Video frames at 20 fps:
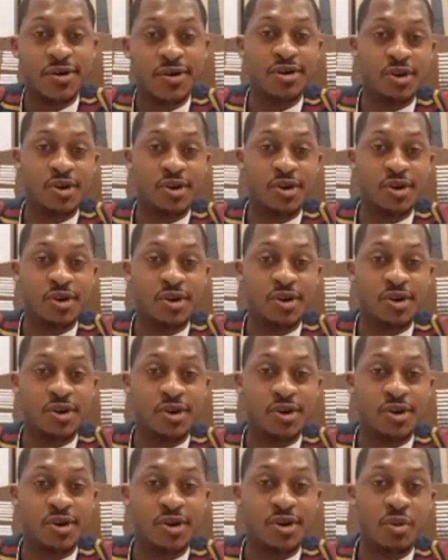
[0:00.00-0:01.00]
global
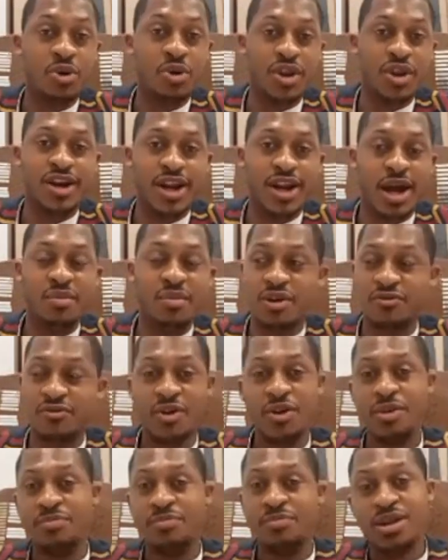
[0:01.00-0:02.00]
dynamic, very
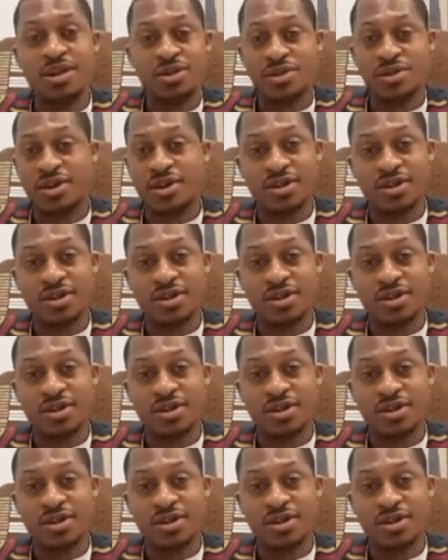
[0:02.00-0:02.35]
many things